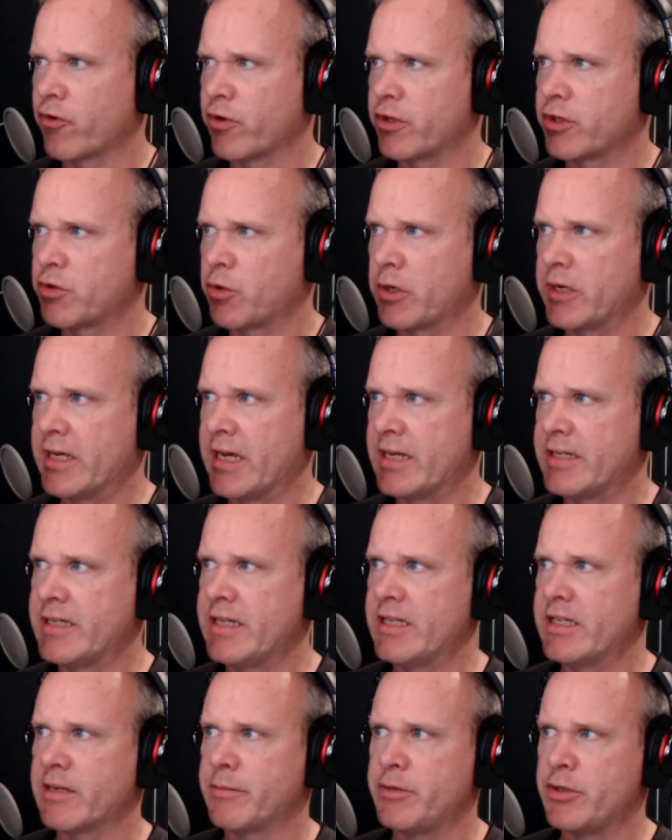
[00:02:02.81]
the
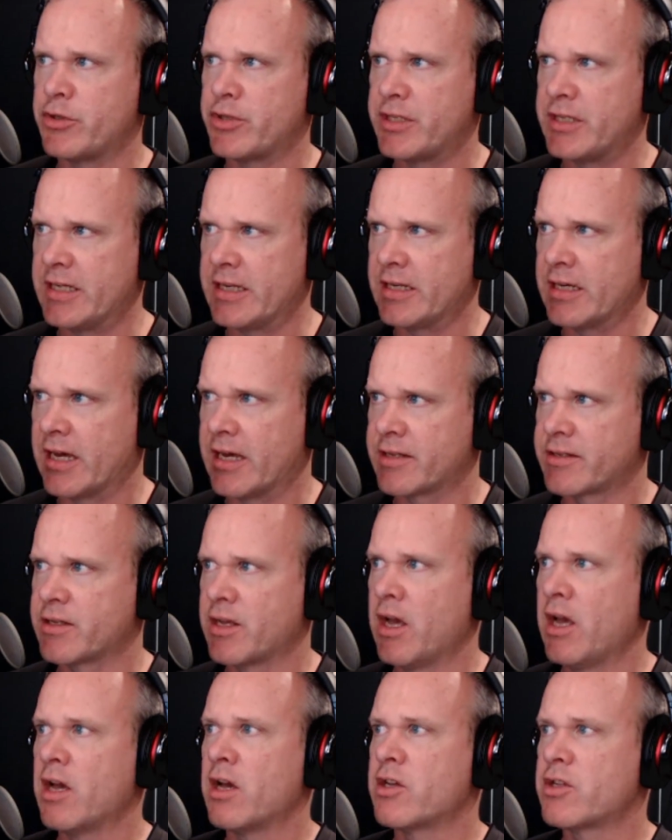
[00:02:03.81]
2018 WCS
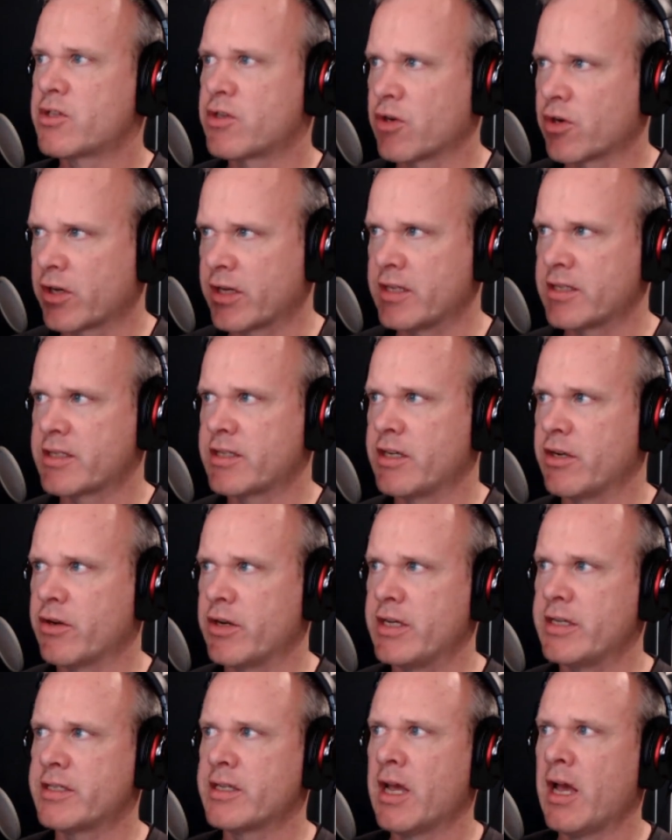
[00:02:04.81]
Circuit
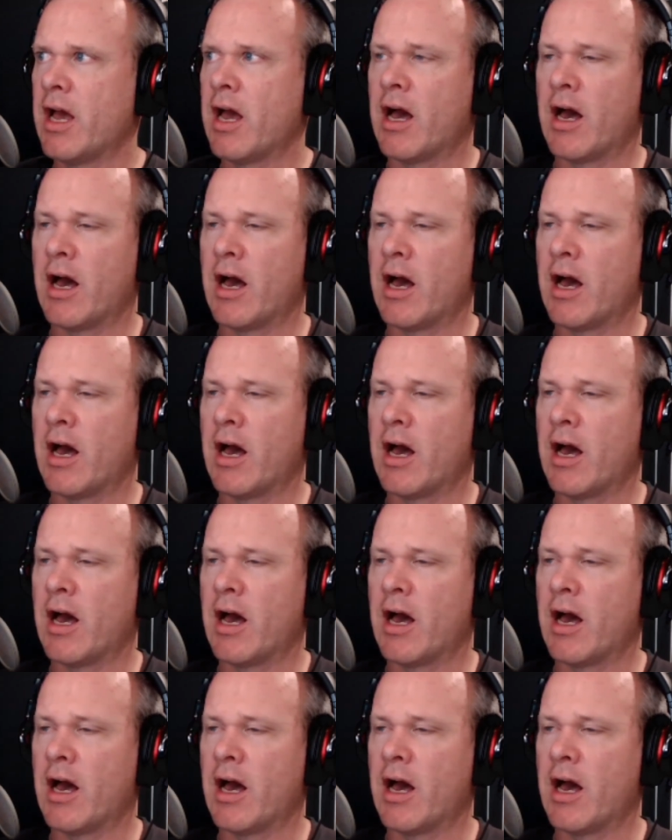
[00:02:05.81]
Series,